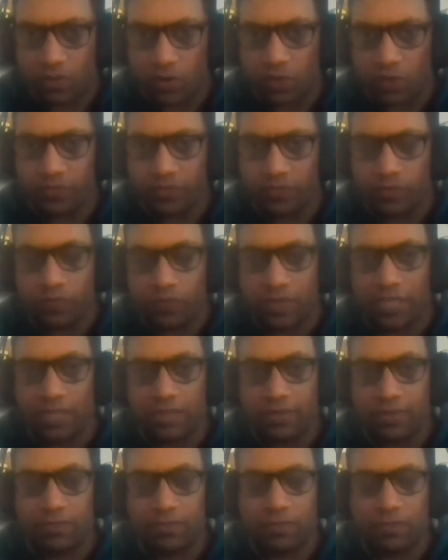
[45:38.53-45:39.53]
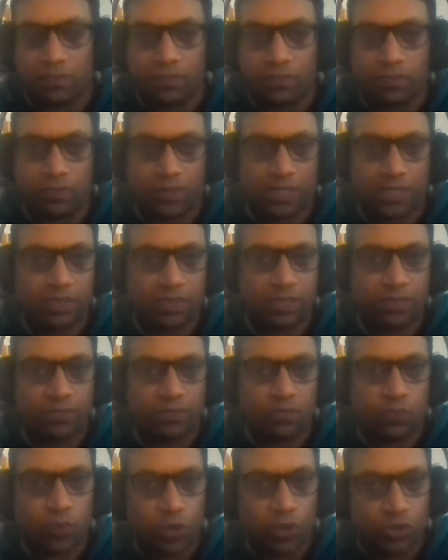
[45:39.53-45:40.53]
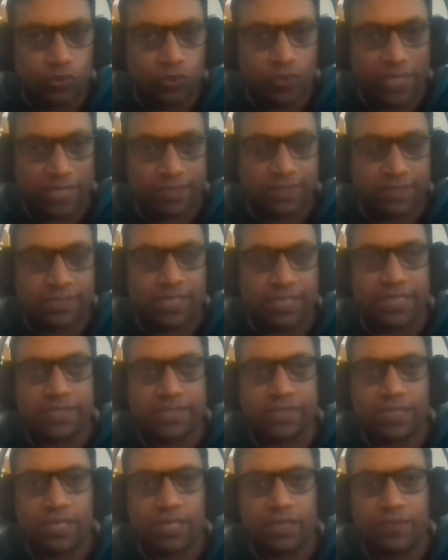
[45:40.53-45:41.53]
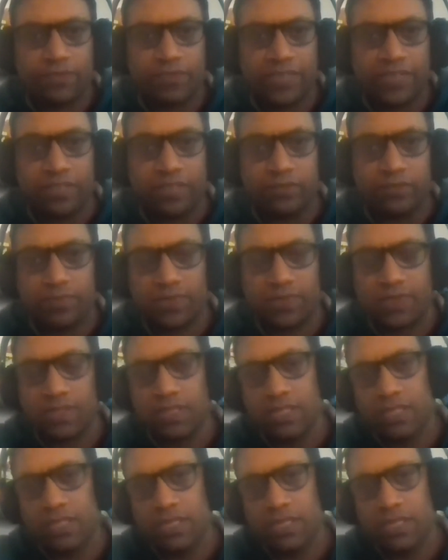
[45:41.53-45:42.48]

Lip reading: of the way we want to exercise our freedoms,